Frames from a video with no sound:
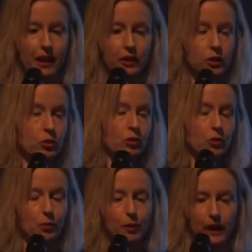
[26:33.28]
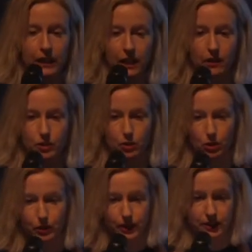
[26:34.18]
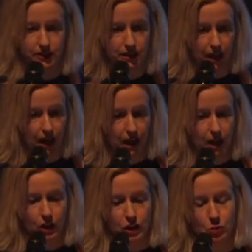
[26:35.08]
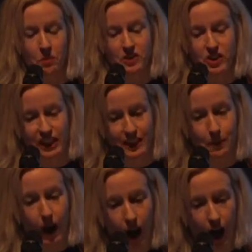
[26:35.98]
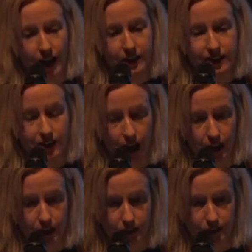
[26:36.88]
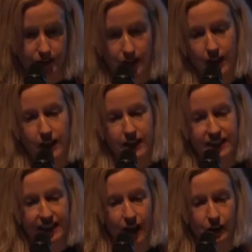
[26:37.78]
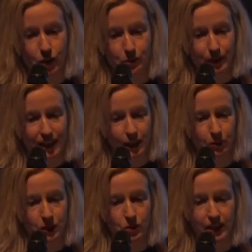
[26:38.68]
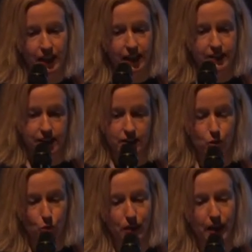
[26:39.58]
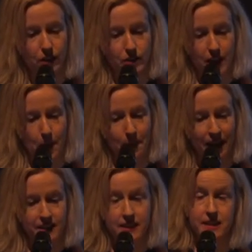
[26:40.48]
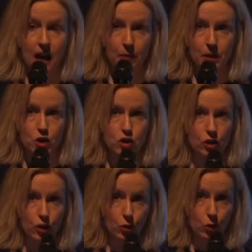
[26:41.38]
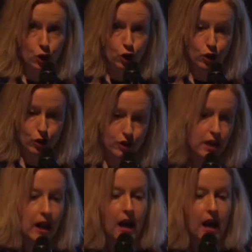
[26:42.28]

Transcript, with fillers: And Newton wrote back, and I have to quote this you must keep high silence. It cannot be communicated without immense damage to the world.